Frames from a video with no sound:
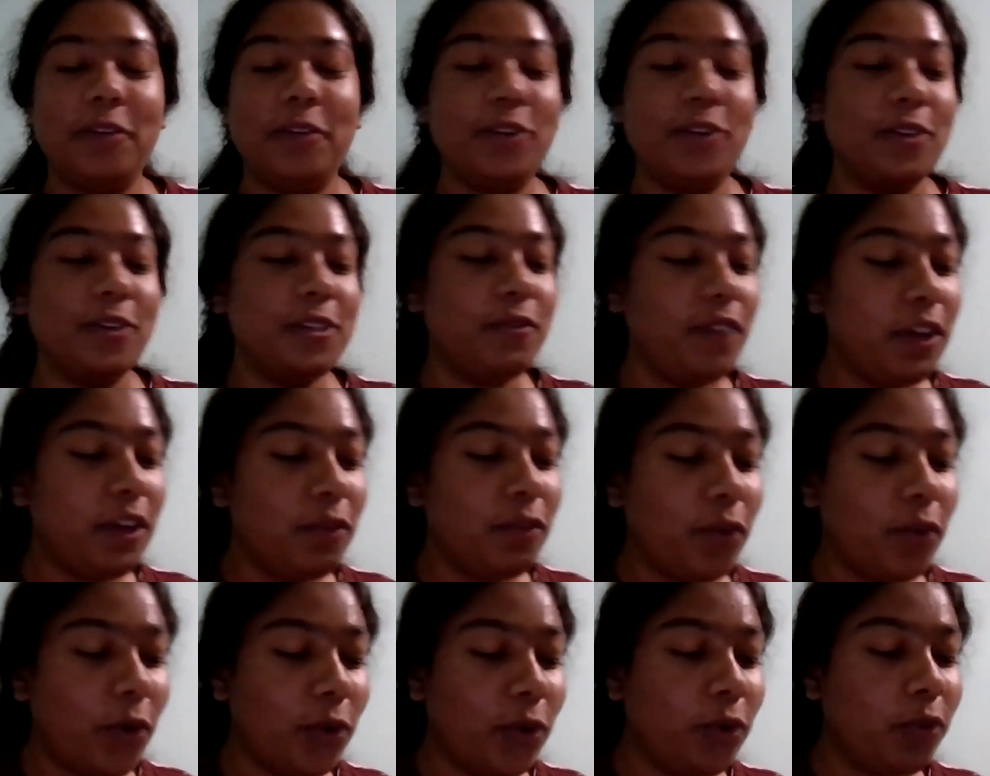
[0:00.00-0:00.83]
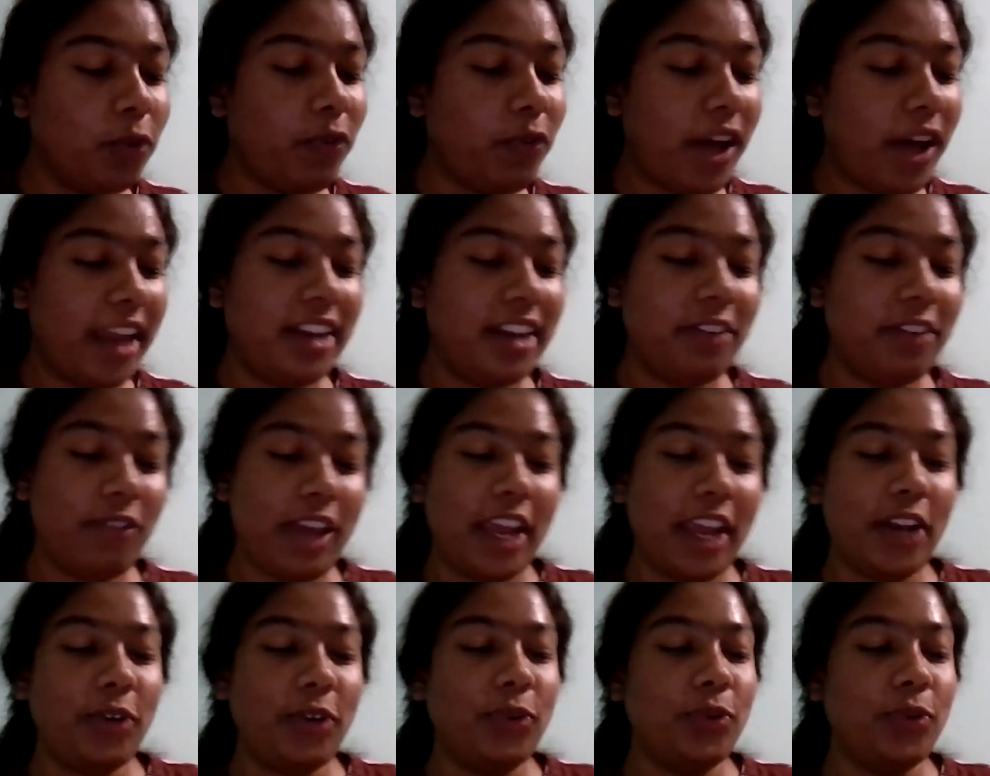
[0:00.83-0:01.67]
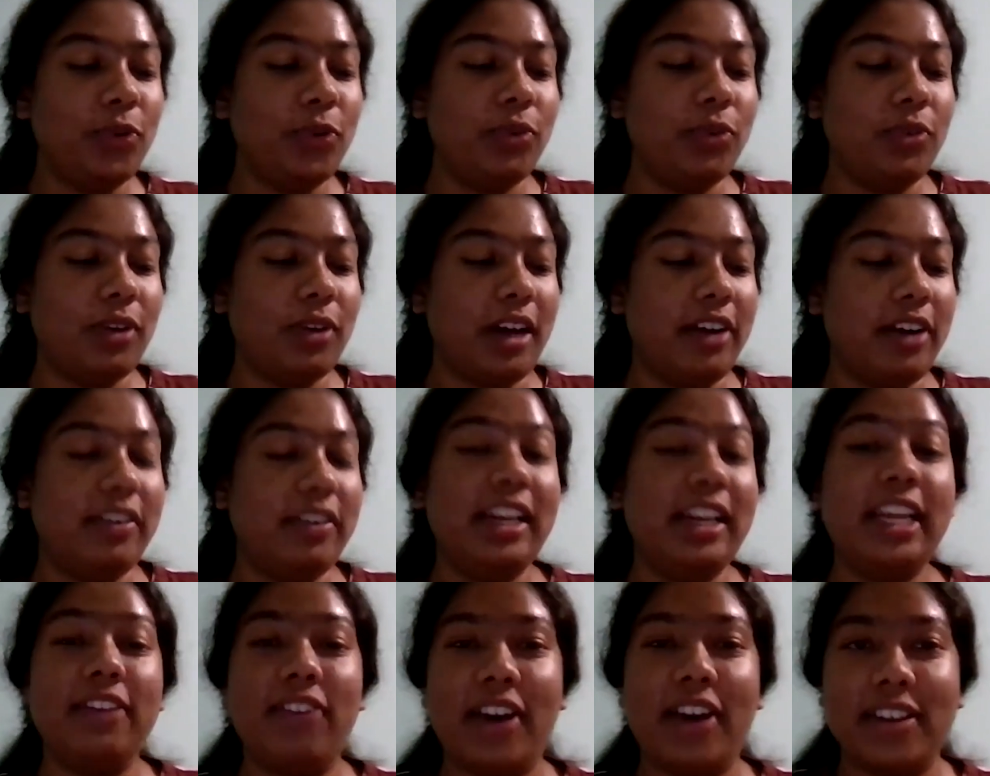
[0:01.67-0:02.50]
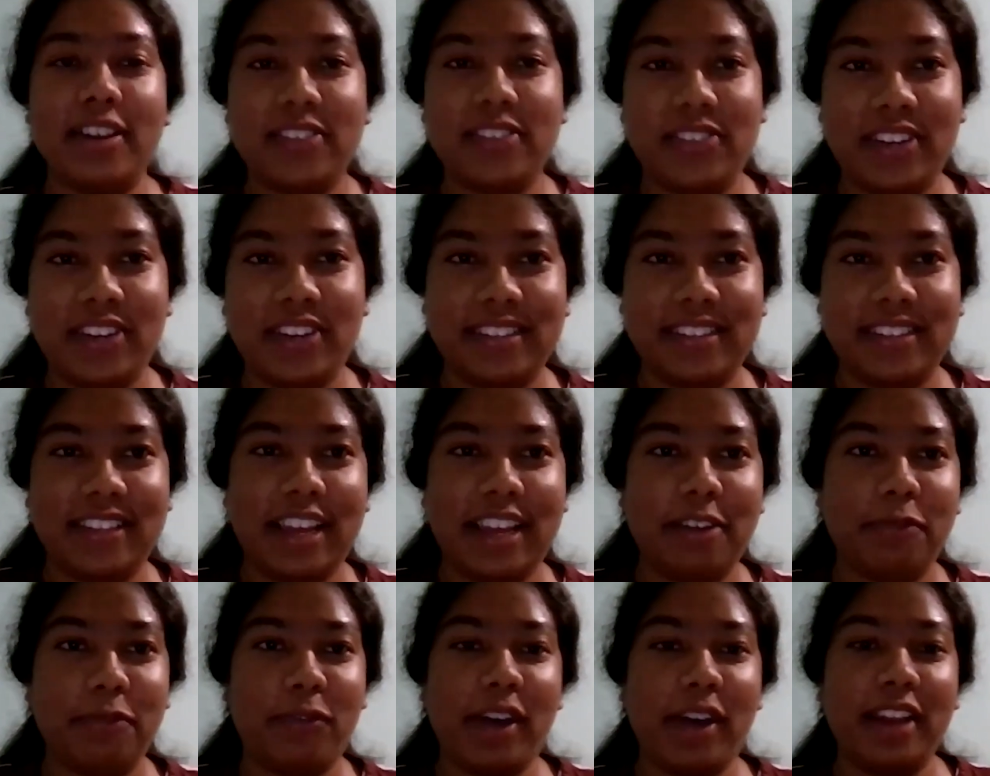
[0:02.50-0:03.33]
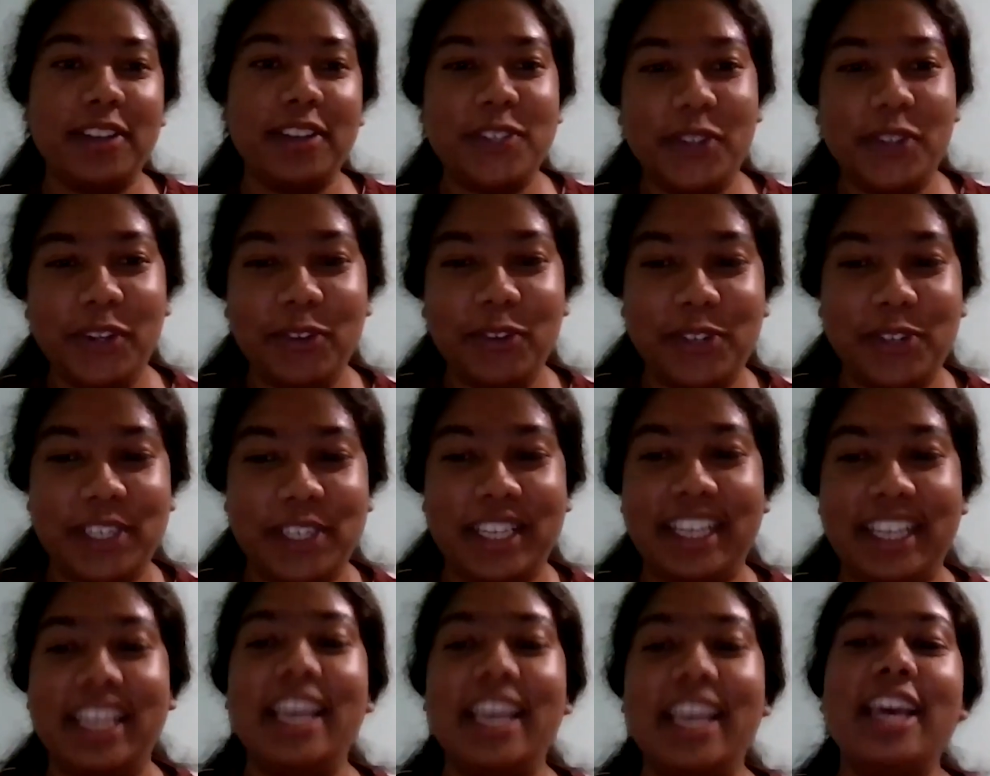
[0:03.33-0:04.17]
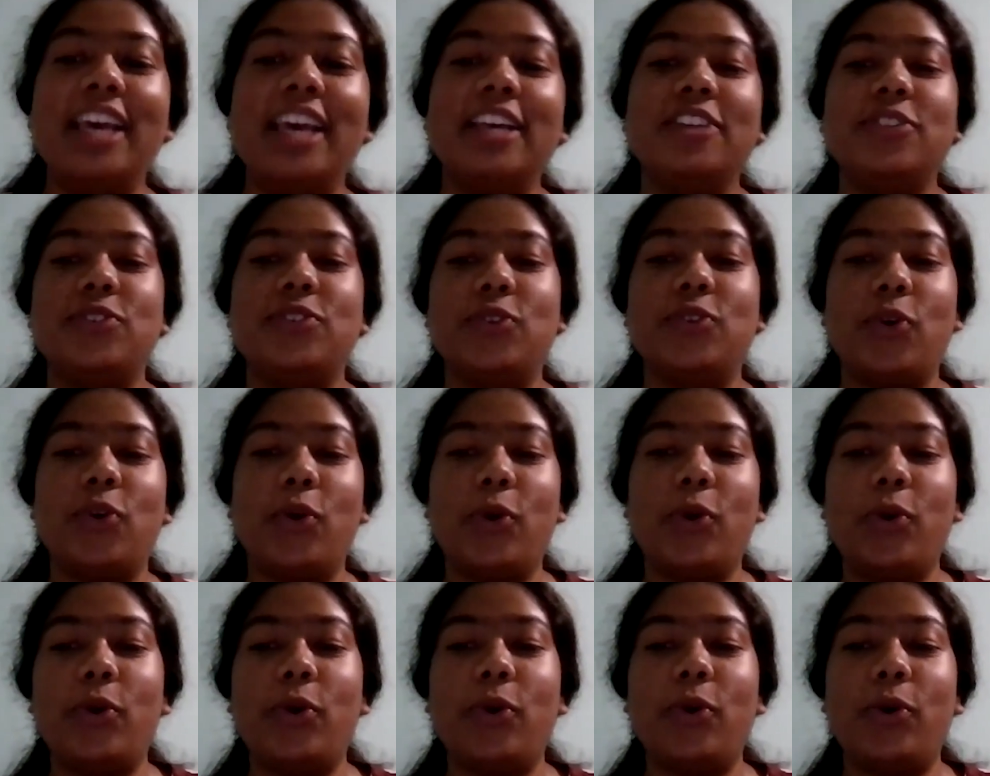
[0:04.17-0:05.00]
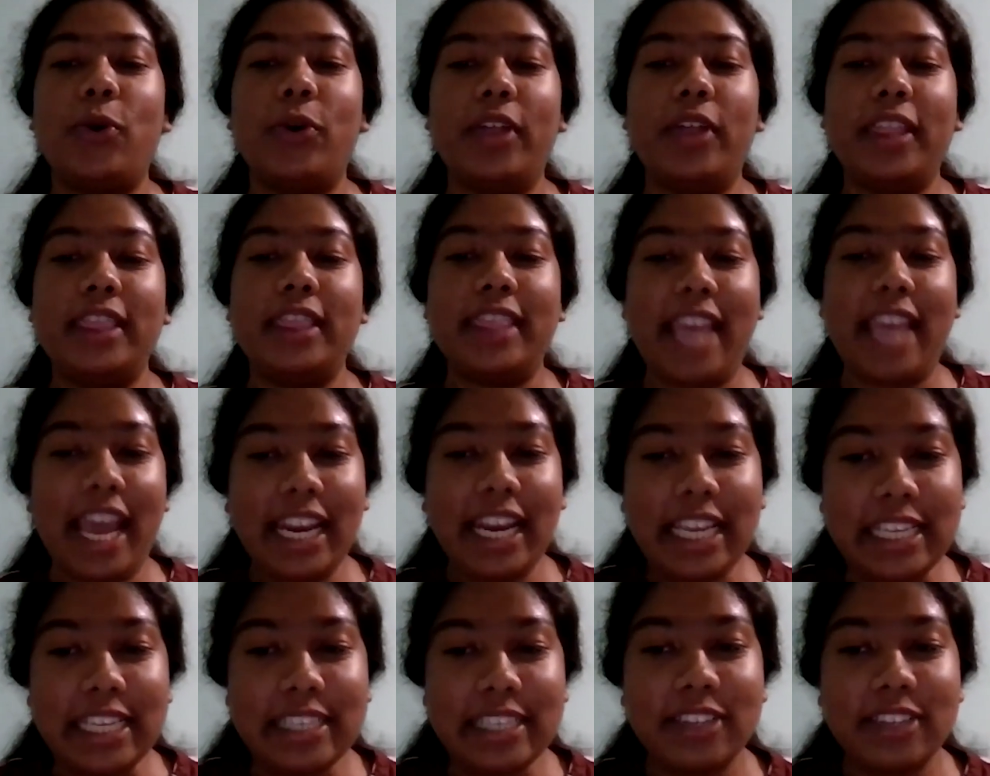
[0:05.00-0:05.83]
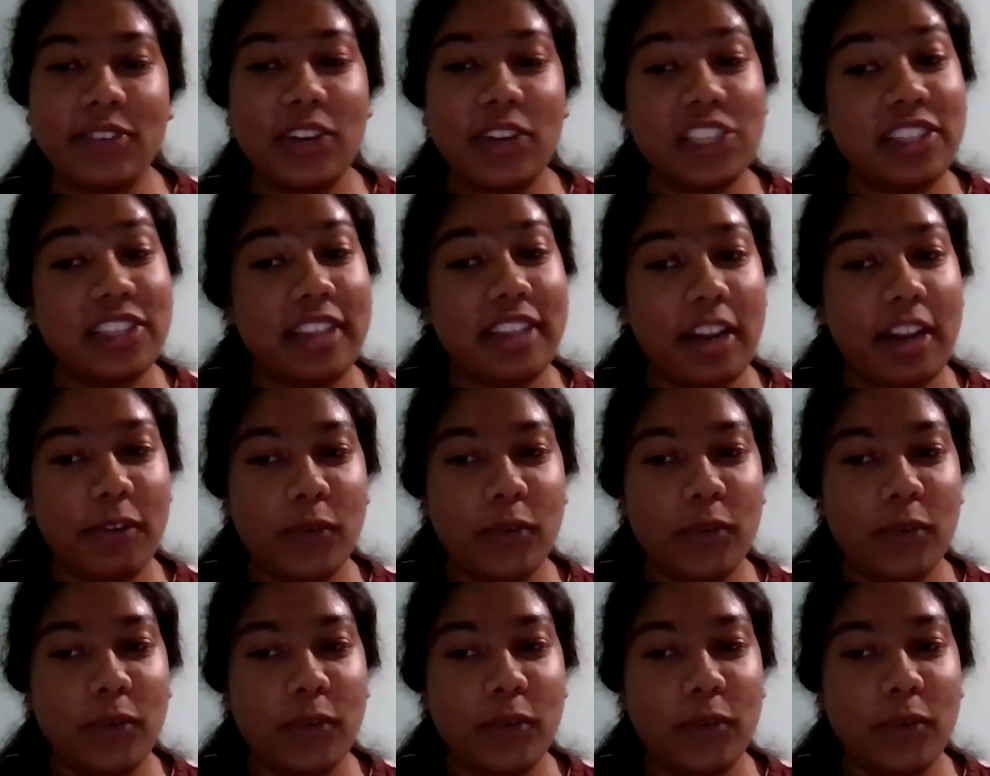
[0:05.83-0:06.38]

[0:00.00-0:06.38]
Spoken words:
because we want to find a way to relieve our stress and find a solution. So that is the question